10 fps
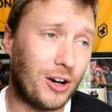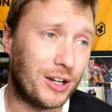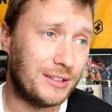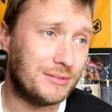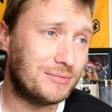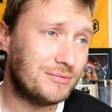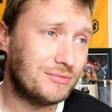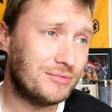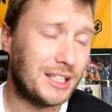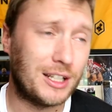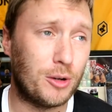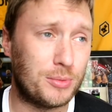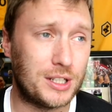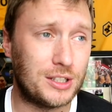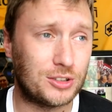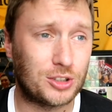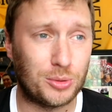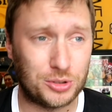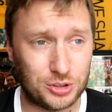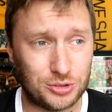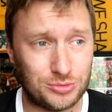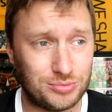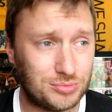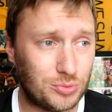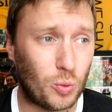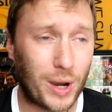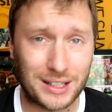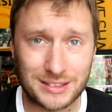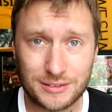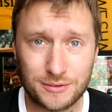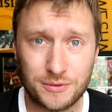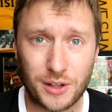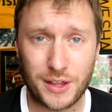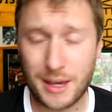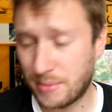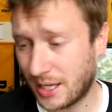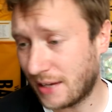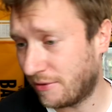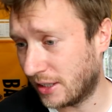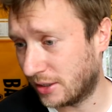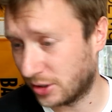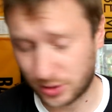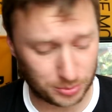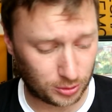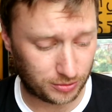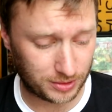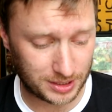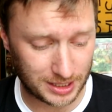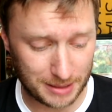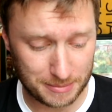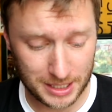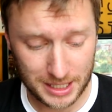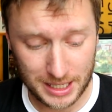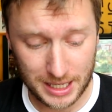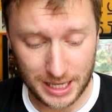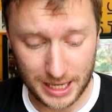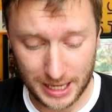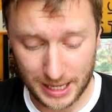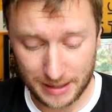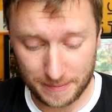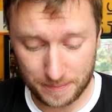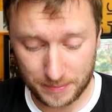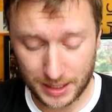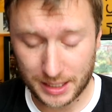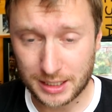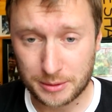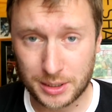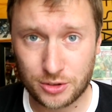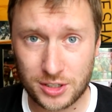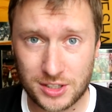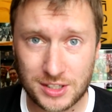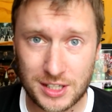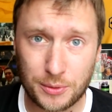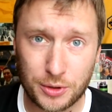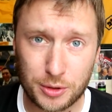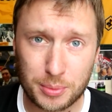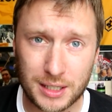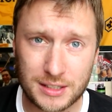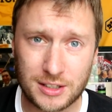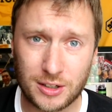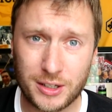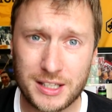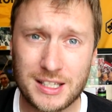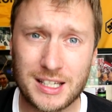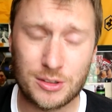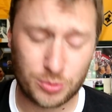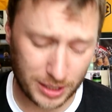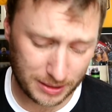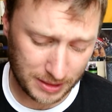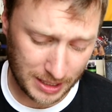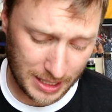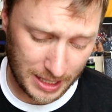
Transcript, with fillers: I really hope that he does go on to do well for them if he does move to them. Uh, I think it'll be interesting to see whether he plays tonight as well.